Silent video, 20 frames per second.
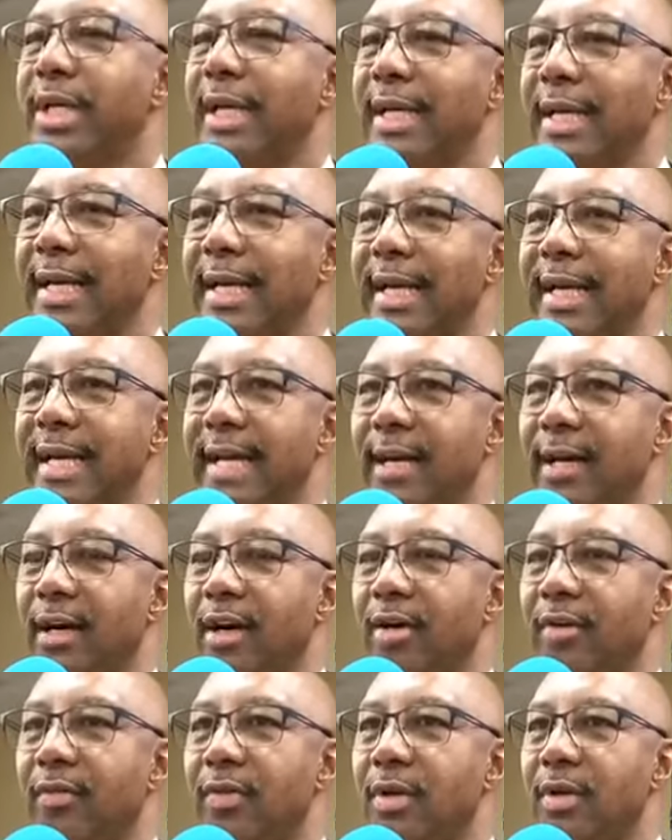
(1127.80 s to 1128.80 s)
can
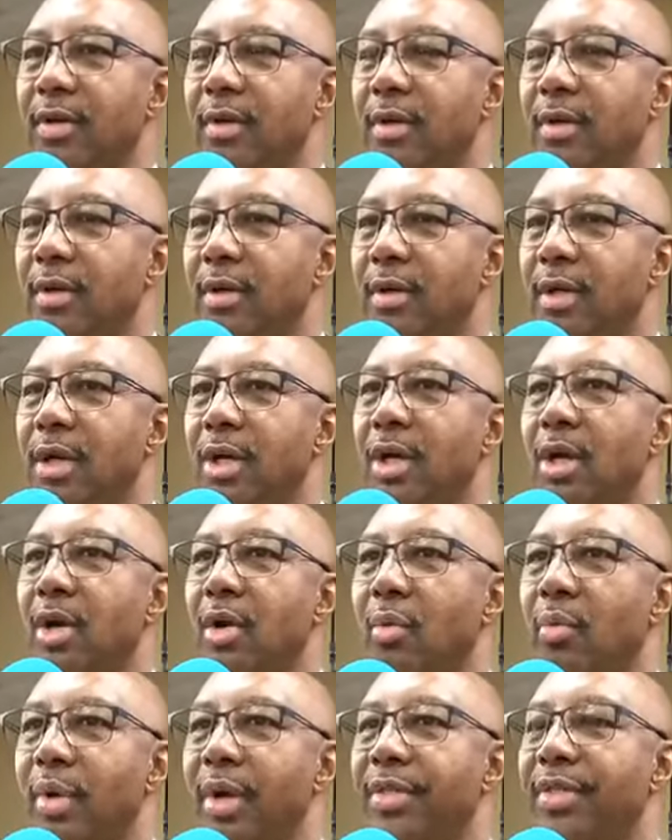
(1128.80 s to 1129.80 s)
live
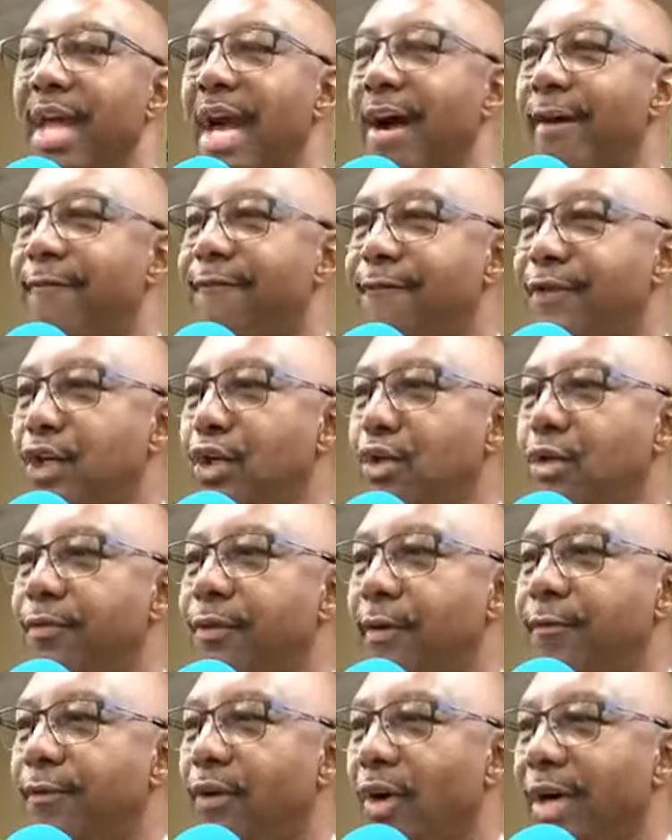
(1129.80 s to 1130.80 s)
without food
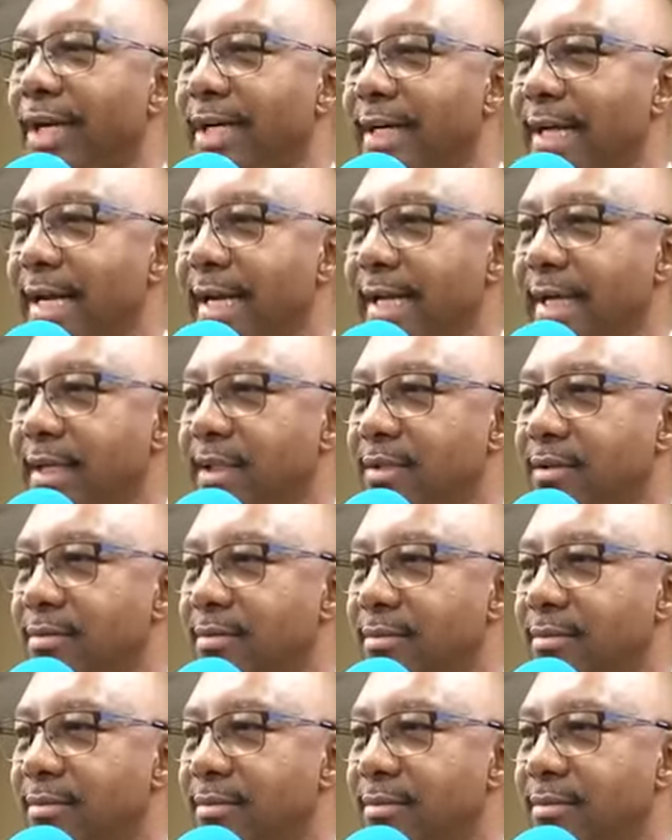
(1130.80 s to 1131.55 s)
for 40 days.